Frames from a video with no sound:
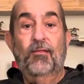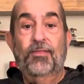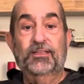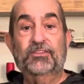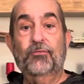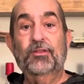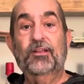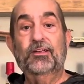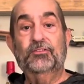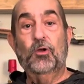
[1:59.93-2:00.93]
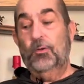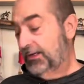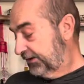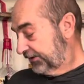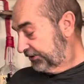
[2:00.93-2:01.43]
That's everything that's going
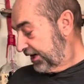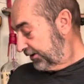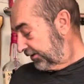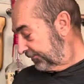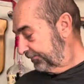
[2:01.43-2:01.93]
into the shaker.